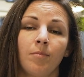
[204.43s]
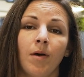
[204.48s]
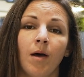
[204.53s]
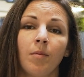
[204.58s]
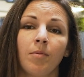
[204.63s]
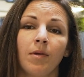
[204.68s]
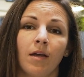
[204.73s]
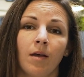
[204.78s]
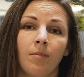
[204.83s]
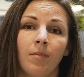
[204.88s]

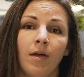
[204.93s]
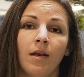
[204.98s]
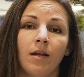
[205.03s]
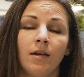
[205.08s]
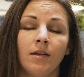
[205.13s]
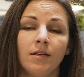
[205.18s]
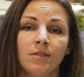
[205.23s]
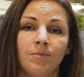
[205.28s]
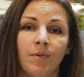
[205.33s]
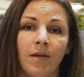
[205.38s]
public
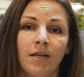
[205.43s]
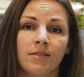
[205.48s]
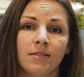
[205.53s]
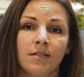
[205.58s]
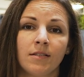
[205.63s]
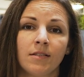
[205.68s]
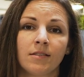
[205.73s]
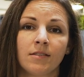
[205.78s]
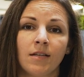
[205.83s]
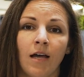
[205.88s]
amenity
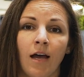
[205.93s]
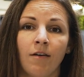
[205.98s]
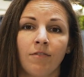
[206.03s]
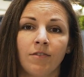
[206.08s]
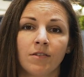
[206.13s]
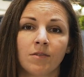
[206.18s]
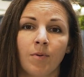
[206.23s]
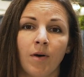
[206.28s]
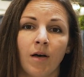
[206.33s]
space to the staff as